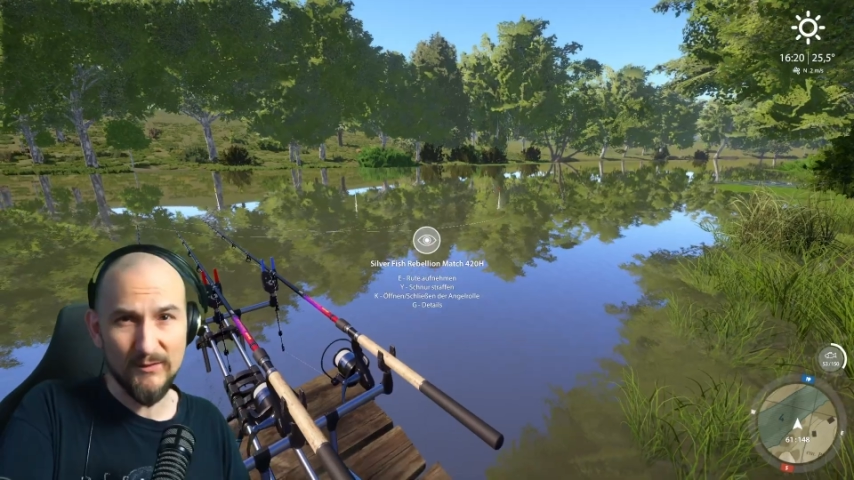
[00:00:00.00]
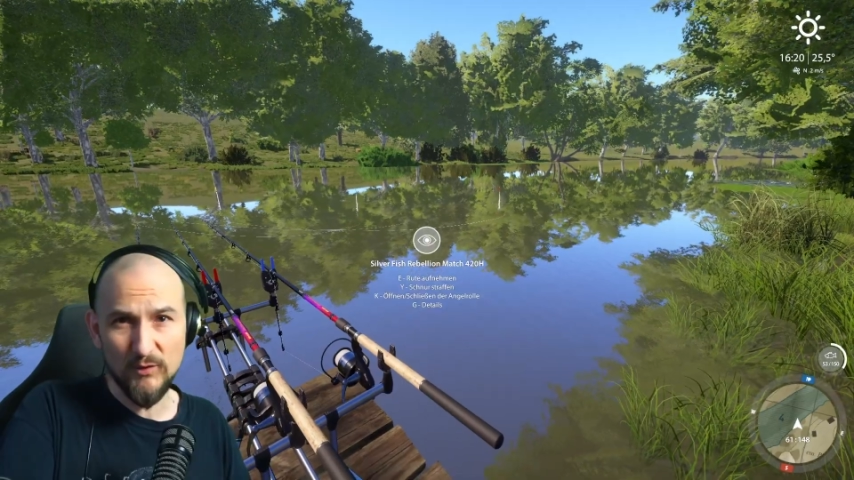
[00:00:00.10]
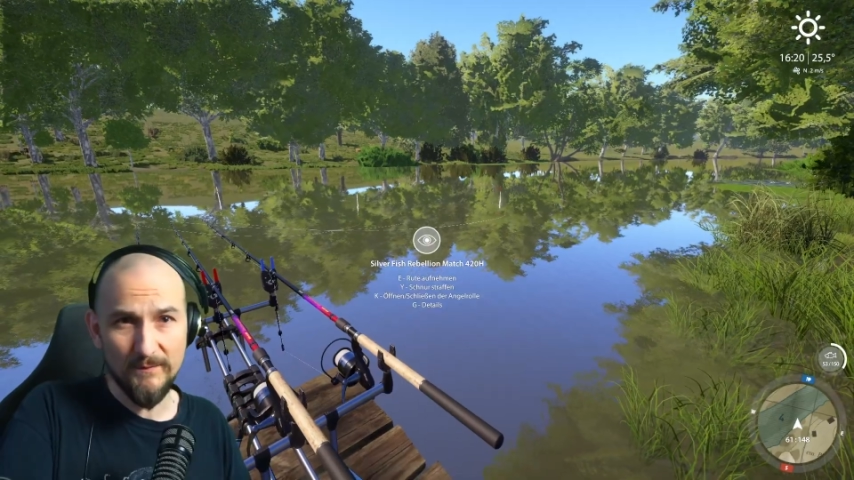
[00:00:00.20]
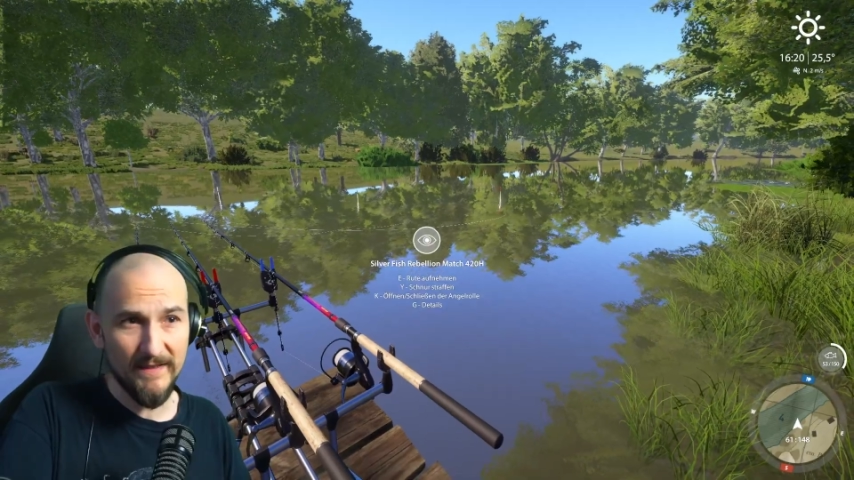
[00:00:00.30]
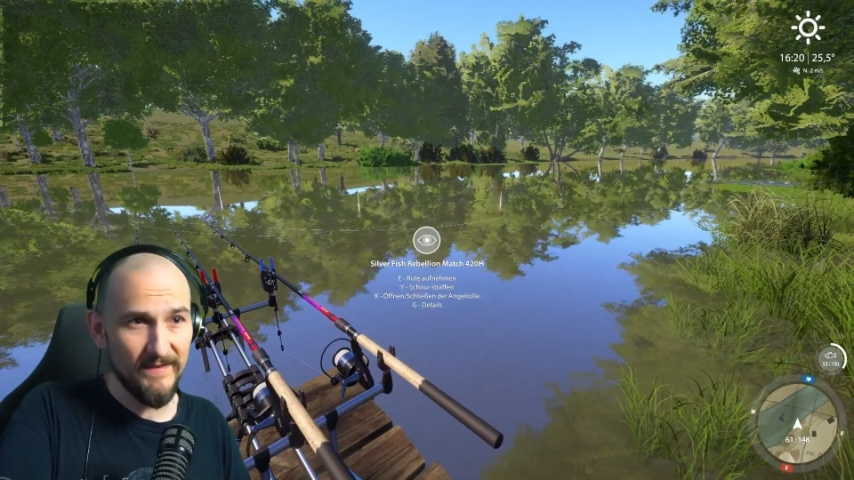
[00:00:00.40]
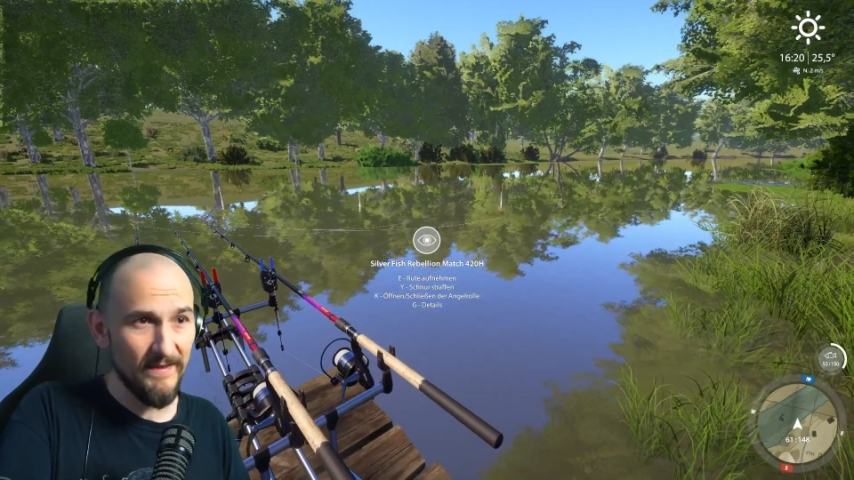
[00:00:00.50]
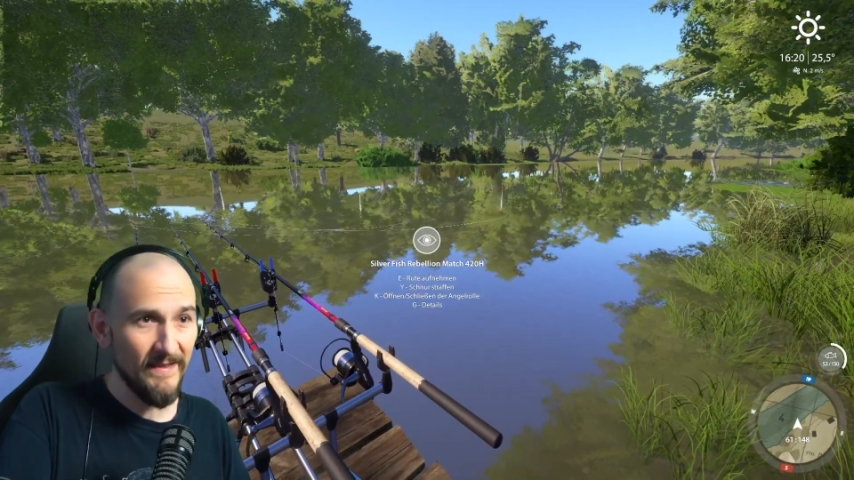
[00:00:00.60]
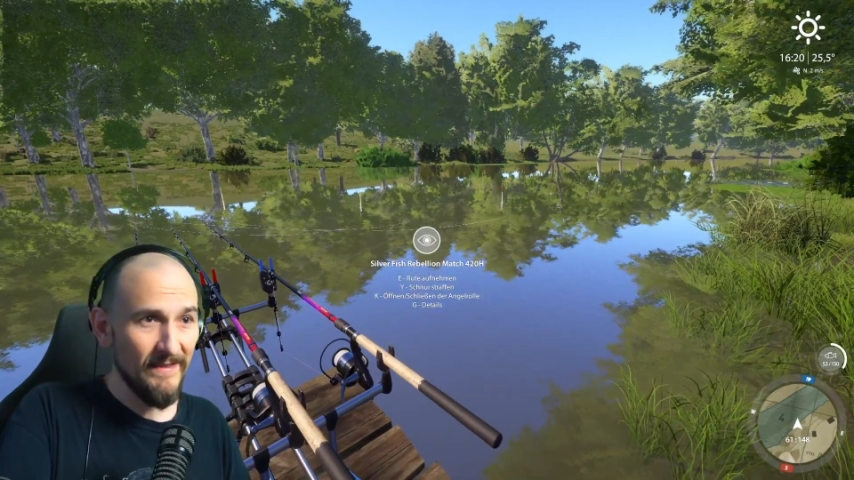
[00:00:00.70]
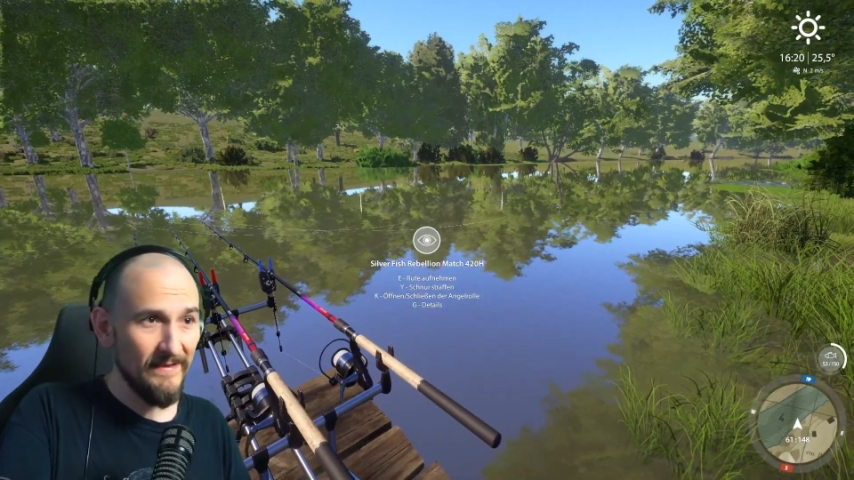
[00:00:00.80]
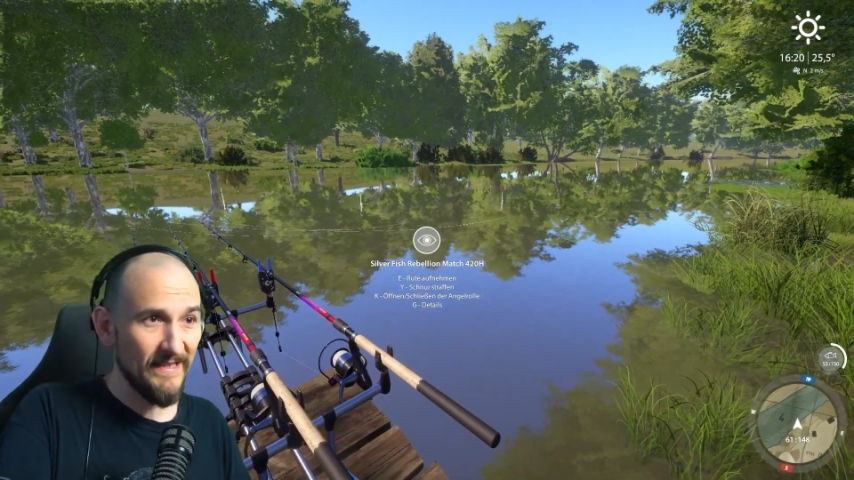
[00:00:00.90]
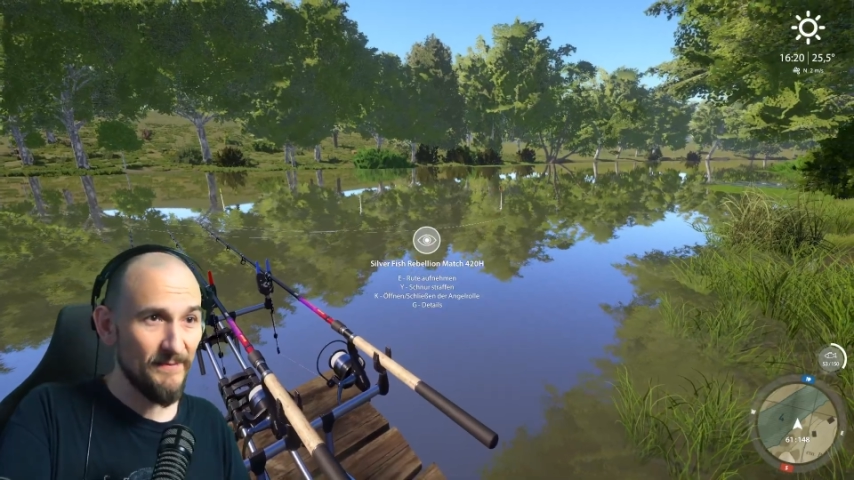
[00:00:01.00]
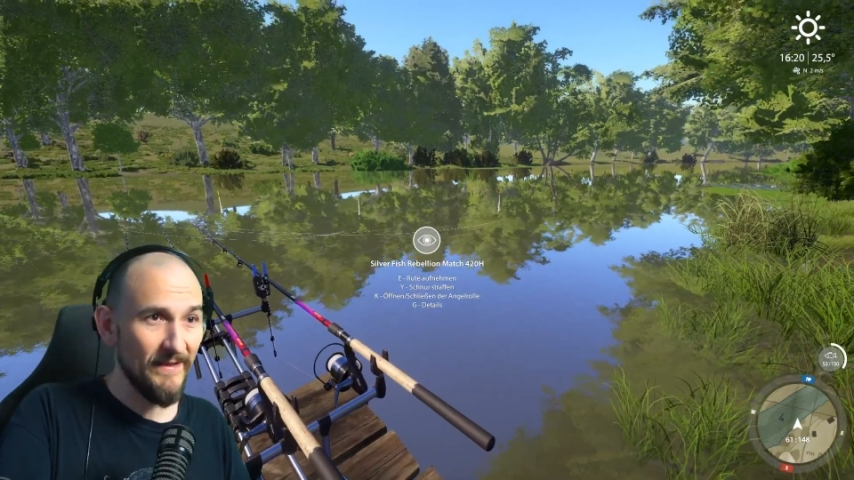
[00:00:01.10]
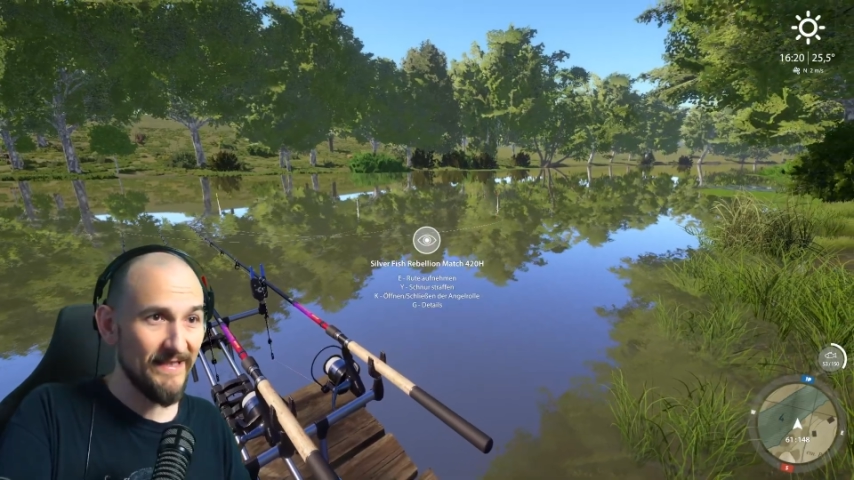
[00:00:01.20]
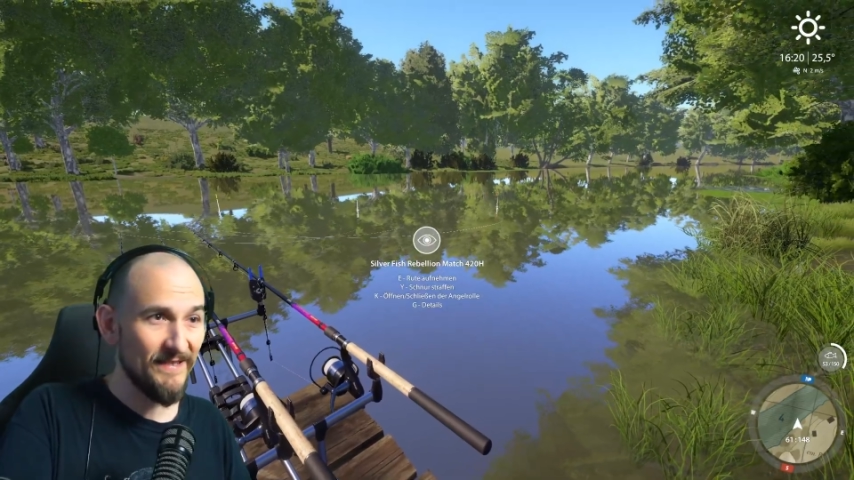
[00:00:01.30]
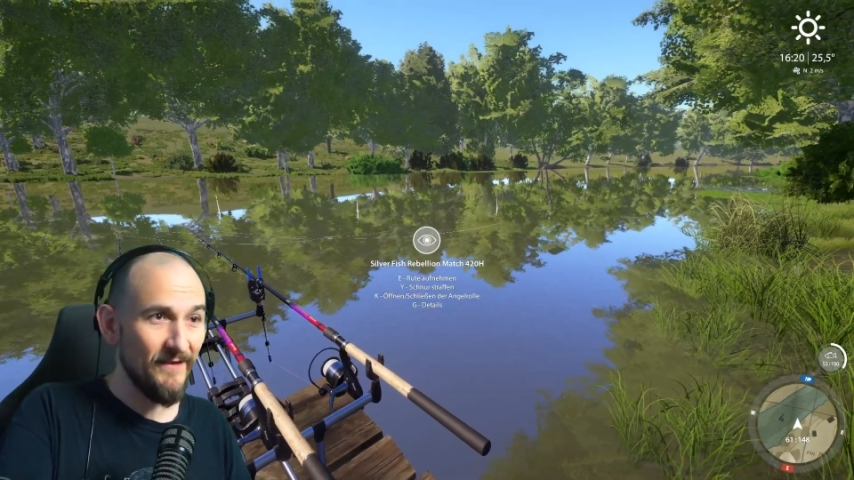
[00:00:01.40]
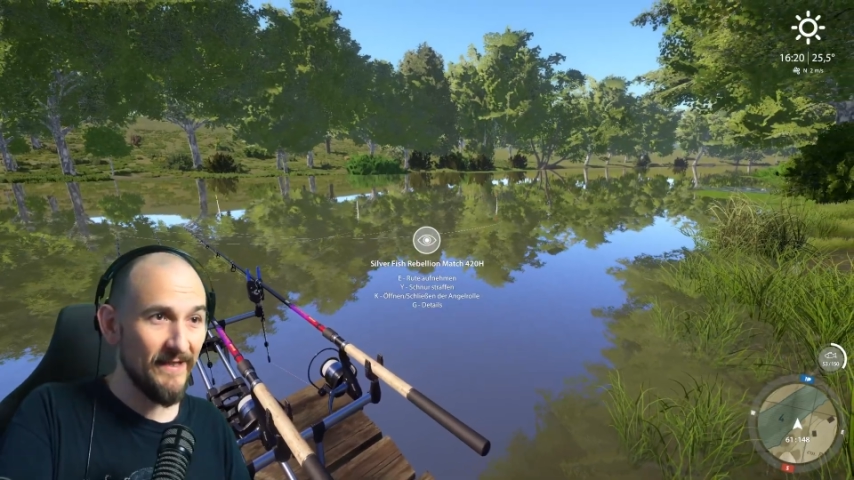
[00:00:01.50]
so I've got to hurry up a bit